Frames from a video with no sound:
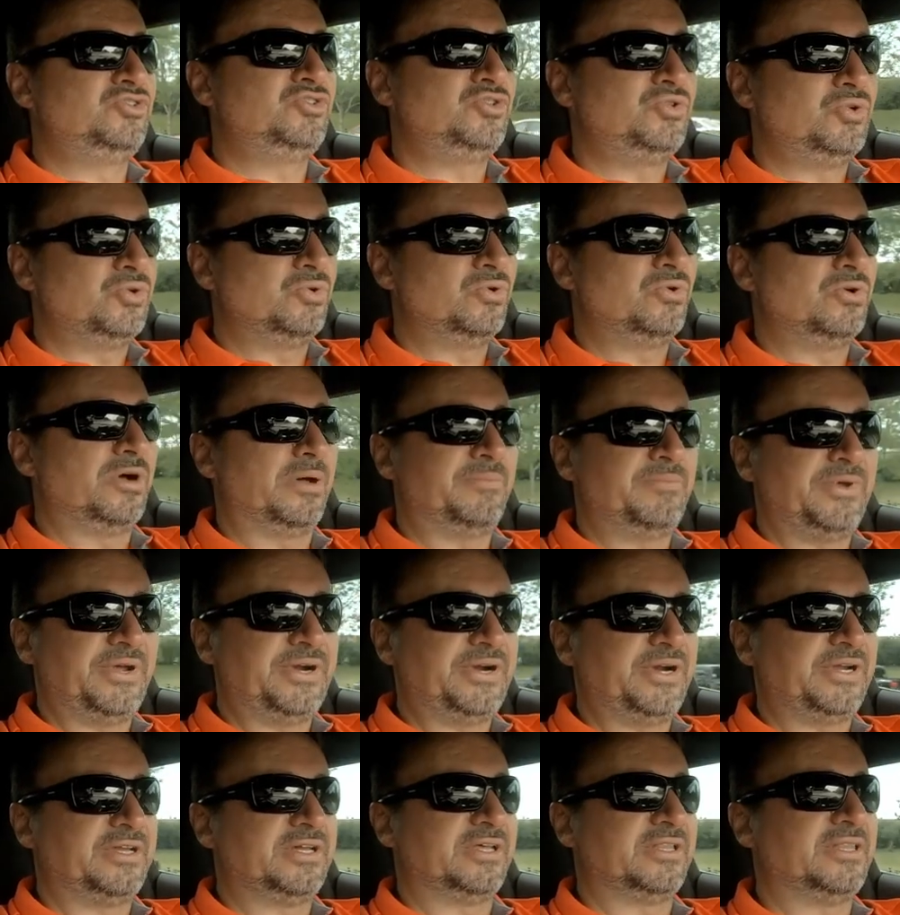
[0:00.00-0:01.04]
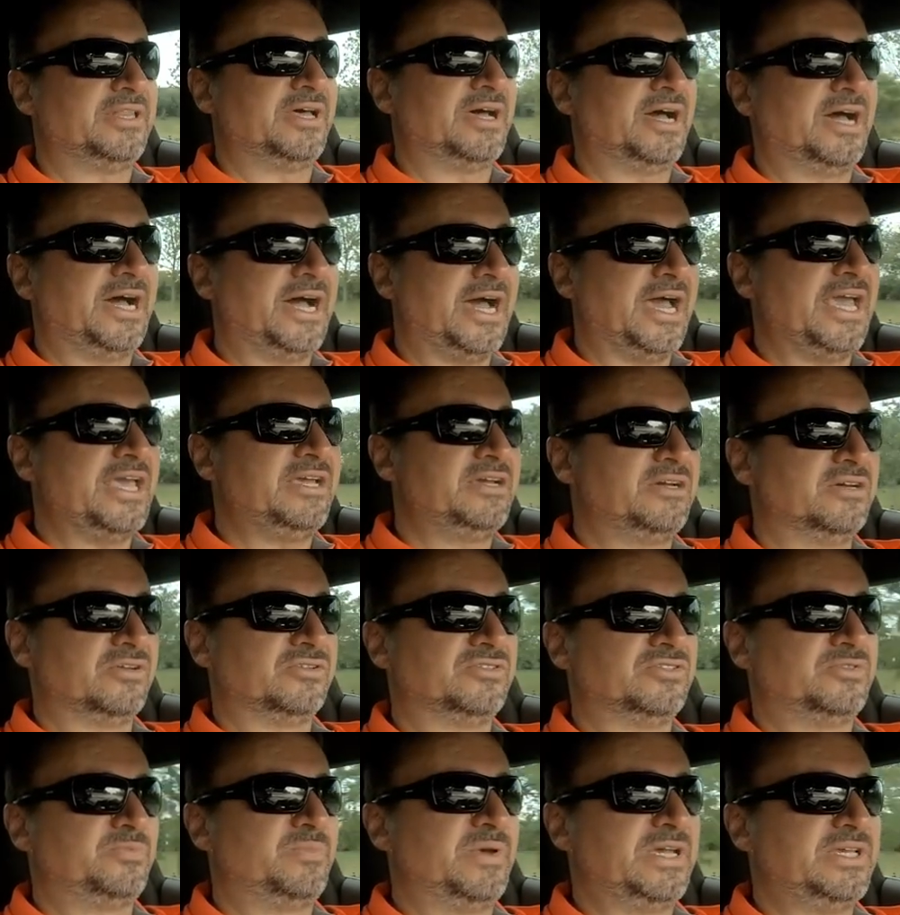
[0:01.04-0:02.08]
two American
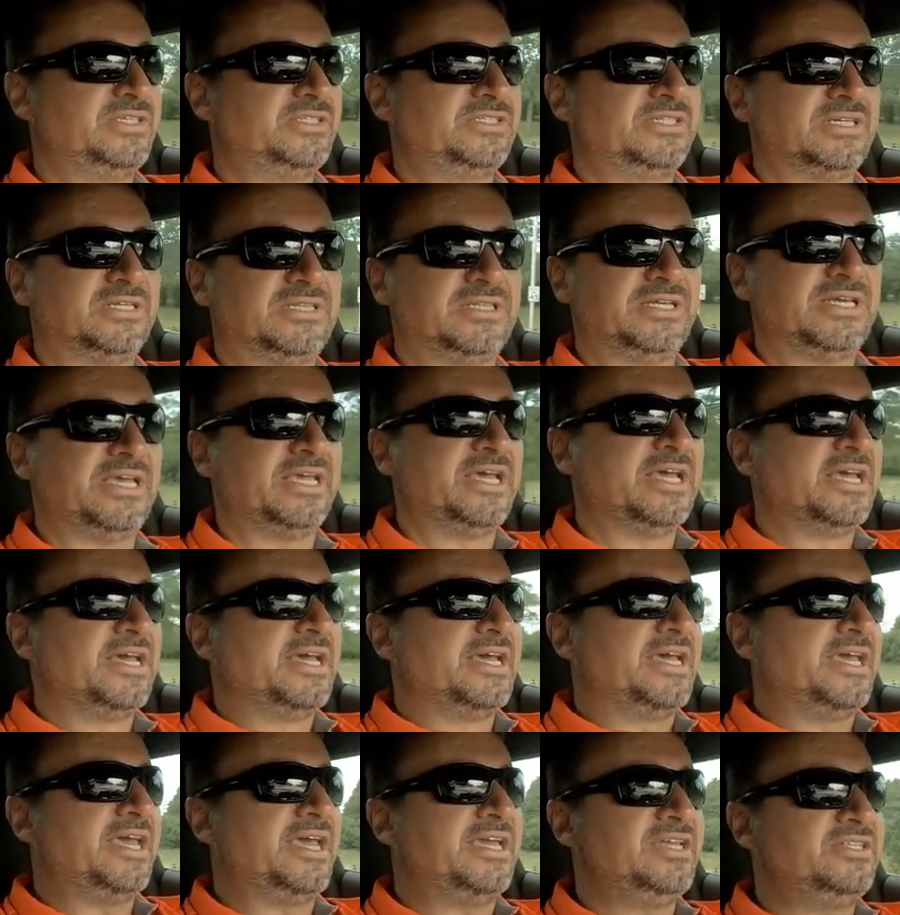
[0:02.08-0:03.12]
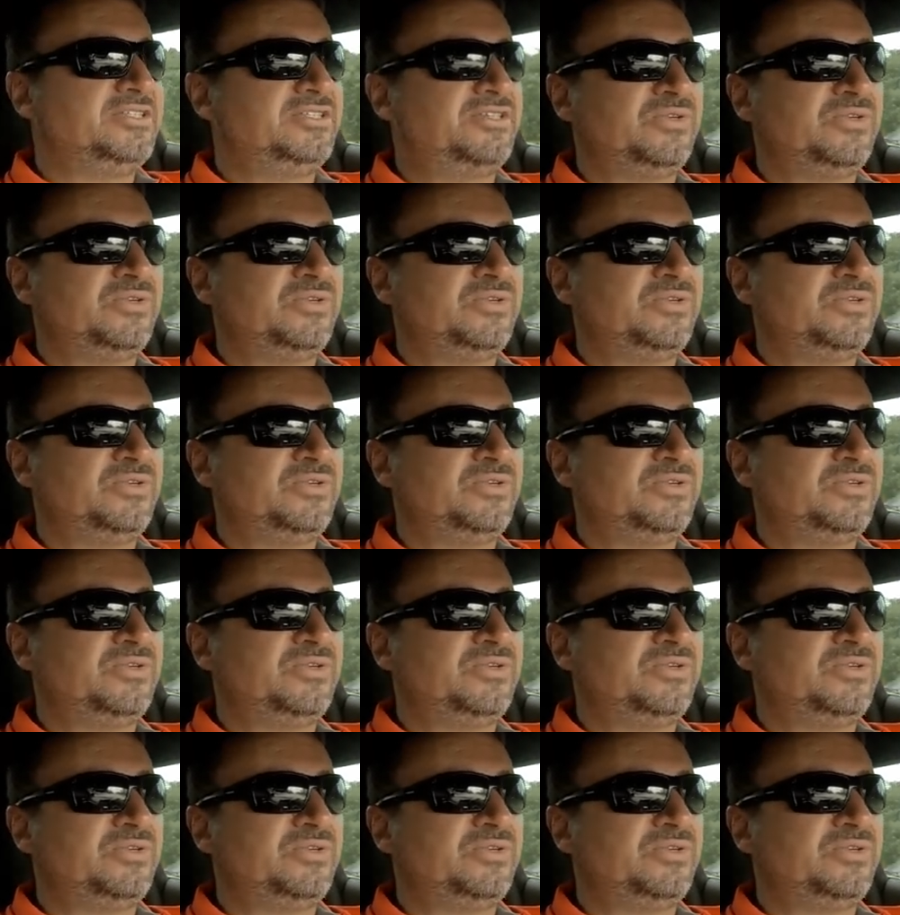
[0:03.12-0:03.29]
icons basically a